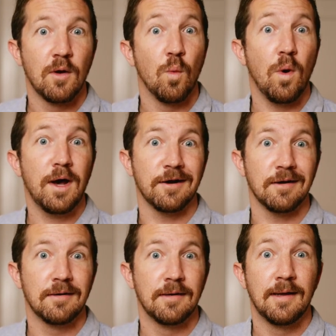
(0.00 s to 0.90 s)

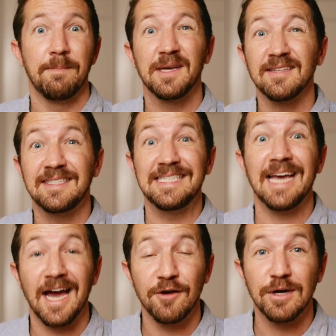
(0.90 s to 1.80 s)
Water, because
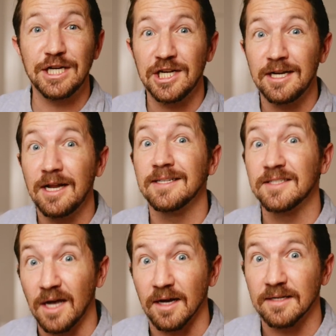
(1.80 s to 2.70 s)
dehydration
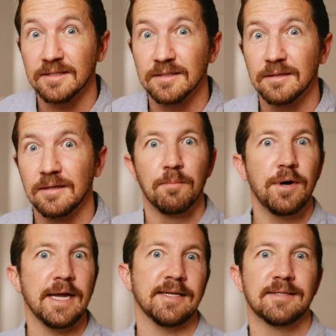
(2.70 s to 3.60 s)
sucks.
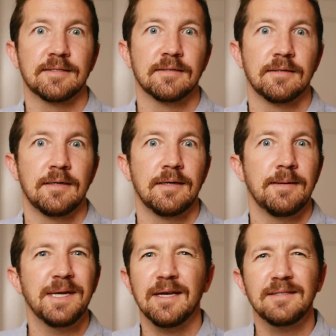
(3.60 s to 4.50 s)
Breaks,
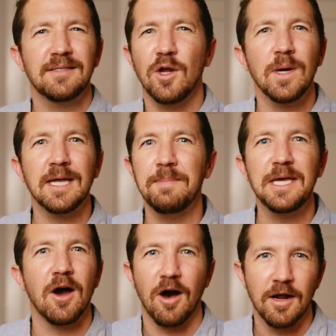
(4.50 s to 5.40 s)
because no one can
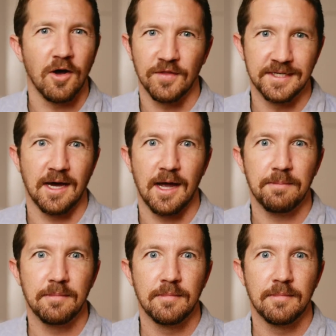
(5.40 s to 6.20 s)
be on all the time.